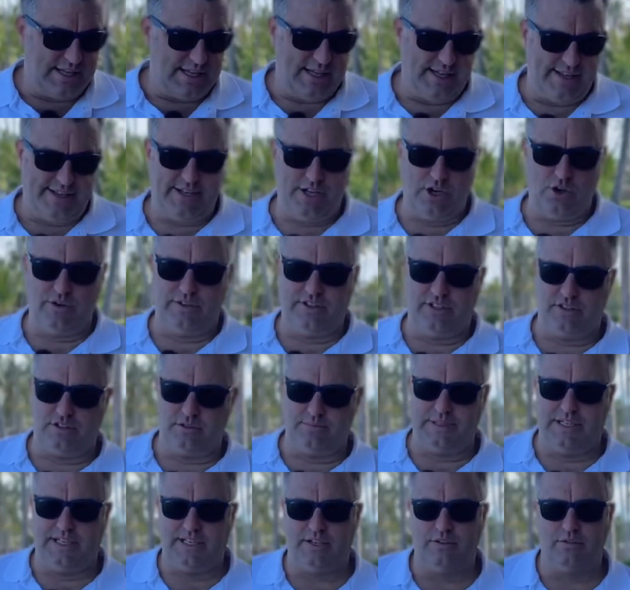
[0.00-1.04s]
here in the
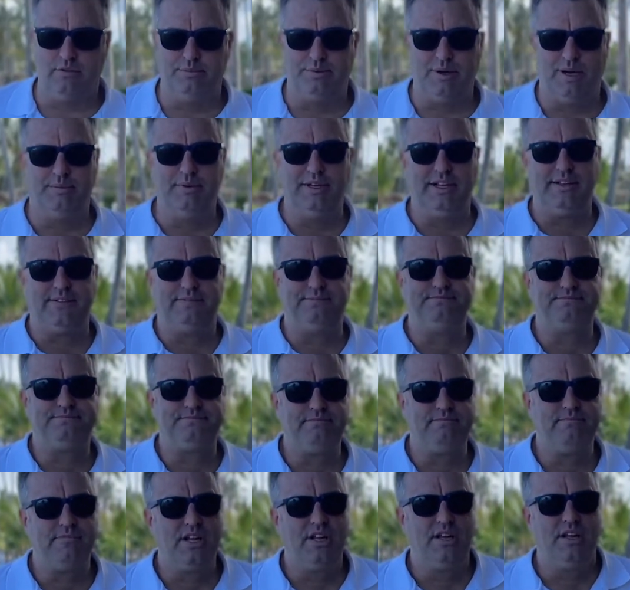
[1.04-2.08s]
Dominican Republic,
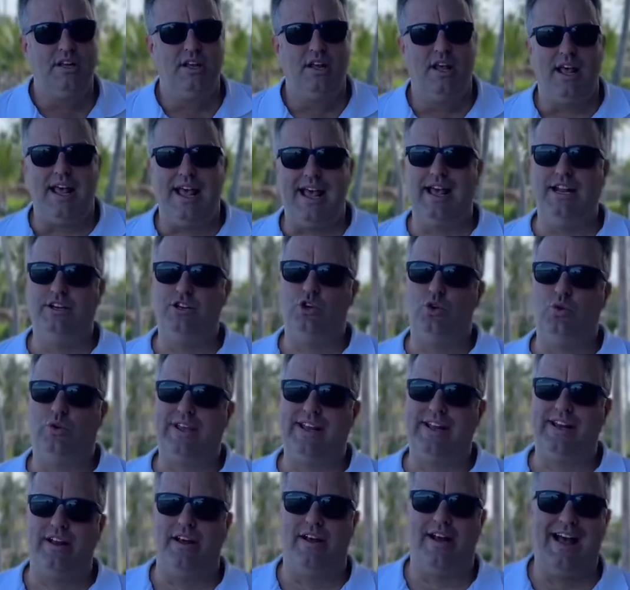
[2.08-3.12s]
and you
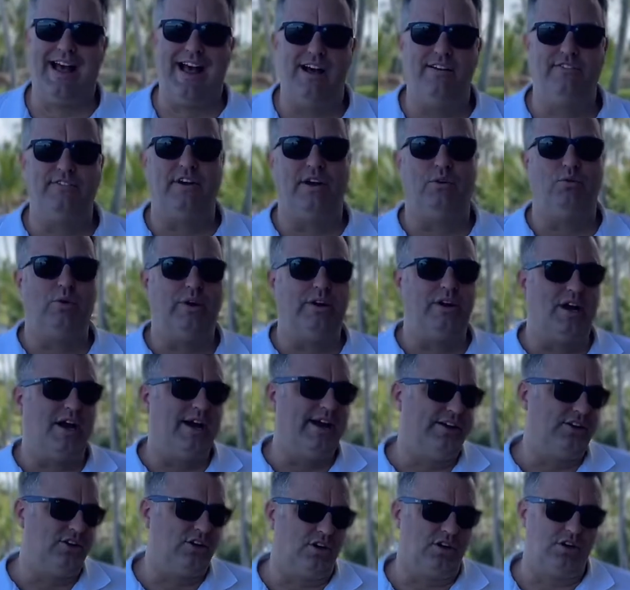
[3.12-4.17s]
can have what I
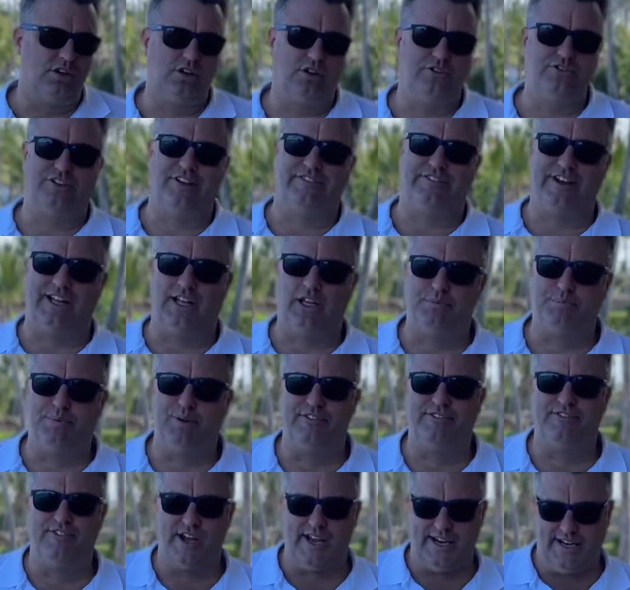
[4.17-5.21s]
call developer
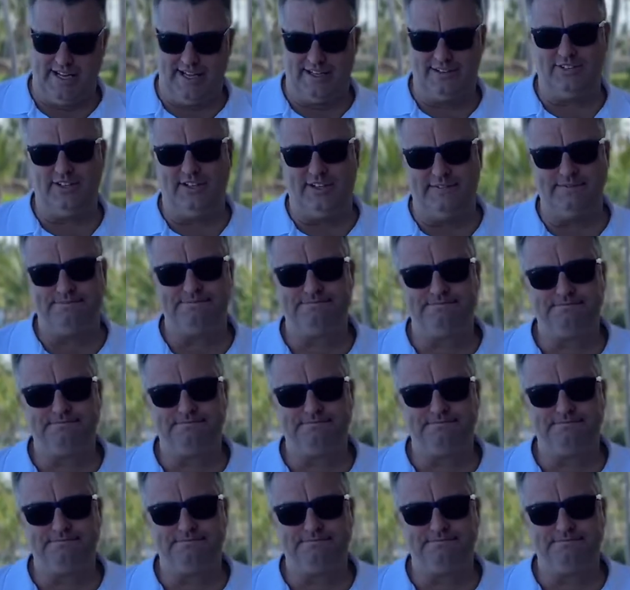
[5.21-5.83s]
financing.